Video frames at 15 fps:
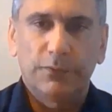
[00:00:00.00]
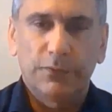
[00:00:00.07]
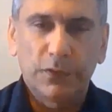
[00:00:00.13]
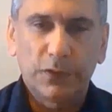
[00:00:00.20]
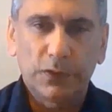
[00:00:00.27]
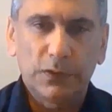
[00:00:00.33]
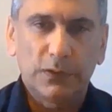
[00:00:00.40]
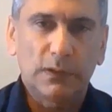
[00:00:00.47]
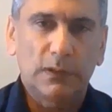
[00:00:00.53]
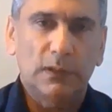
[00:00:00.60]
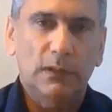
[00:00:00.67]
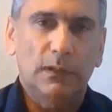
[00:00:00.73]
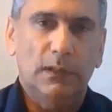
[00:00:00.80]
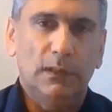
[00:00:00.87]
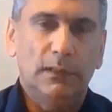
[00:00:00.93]
their
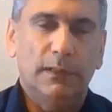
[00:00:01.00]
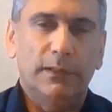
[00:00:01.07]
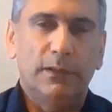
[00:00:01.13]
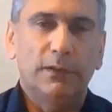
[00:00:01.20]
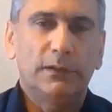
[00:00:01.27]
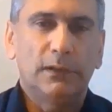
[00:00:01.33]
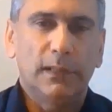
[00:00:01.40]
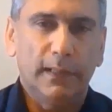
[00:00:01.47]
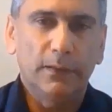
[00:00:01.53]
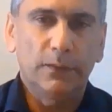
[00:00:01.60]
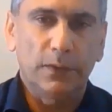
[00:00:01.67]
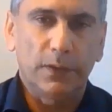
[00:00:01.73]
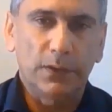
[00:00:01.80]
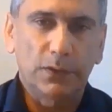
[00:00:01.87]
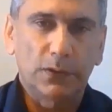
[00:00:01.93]
proficiency in another
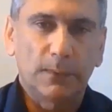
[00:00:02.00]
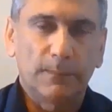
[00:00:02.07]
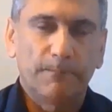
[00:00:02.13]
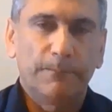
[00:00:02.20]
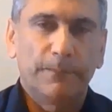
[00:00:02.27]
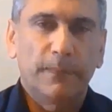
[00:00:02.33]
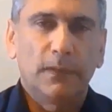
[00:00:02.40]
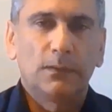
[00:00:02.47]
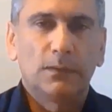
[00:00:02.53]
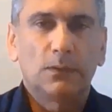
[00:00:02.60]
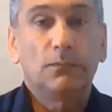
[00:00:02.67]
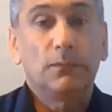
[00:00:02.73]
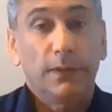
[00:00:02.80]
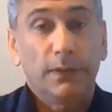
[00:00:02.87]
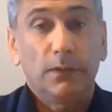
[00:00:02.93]
language.
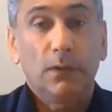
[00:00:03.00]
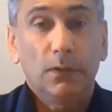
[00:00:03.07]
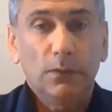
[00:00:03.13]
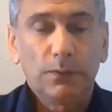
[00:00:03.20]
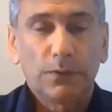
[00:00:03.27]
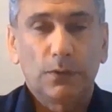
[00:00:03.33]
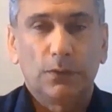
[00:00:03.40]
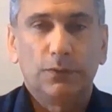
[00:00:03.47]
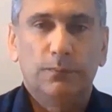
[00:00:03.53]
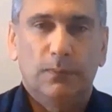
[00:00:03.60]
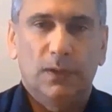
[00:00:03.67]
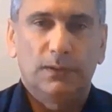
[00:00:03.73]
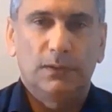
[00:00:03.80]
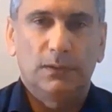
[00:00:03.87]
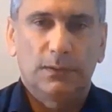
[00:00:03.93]
So they are also
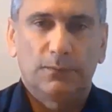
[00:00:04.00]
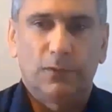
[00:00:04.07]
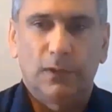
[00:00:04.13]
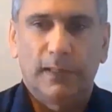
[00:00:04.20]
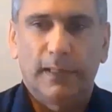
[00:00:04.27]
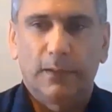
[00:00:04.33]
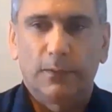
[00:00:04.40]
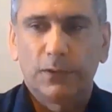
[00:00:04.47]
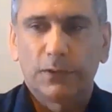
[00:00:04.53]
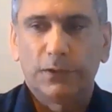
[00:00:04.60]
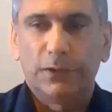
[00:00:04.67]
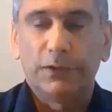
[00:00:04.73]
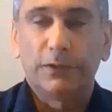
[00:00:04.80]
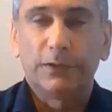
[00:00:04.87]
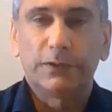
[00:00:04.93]
good models for
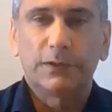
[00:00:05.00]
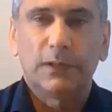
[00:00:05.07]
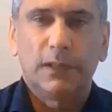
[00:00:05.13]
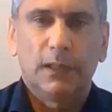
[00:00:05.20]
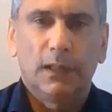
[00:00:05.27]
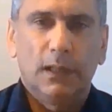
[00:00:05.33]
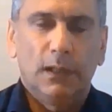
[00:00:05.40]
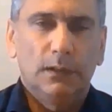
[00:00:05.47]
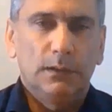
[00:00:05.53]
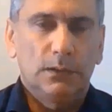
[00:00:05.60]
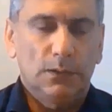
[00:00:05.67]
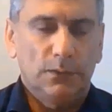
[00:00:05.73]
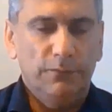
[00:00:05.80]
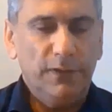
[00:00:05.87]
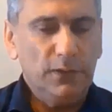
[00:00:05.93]
language learners.
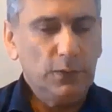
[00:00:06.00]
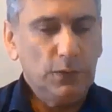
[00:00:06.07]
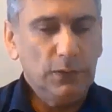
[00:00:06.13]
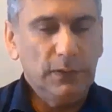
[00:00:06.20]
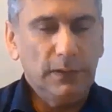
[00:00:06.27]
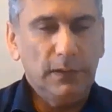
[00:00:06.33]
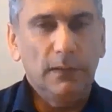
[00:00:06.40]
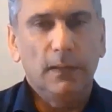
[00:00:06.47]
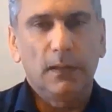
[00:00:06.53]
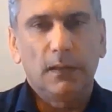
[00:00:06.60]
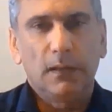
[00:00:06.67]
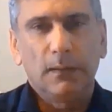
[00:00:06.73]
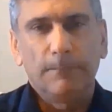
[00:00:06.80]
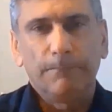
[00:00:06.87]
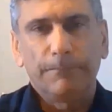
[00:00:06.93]
So eventually,
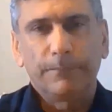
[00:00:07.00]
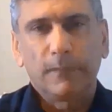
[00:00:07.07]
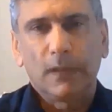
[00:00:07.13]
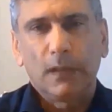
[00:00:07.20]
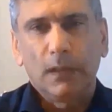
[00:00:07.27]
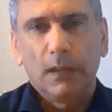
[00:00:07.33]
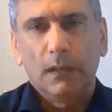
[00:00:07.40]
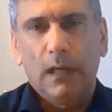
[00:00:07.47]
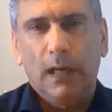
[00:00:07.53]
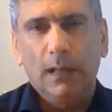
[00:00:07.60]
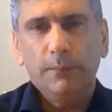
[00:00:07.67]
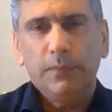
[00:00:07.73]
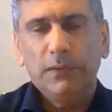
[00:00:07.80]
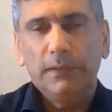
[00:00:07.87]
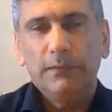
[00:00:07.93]

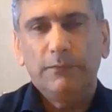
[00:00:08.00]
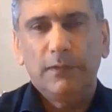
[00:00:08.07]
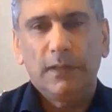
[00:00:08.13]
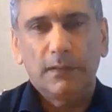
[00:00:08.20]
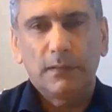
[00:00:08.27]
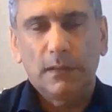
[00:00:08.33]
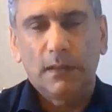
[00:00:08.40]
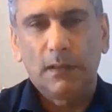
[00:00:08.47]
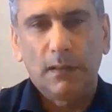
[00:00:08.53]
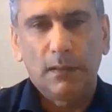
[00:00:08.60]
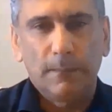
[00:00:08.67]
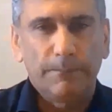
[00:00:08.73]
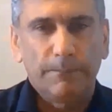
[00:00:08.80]
I believe that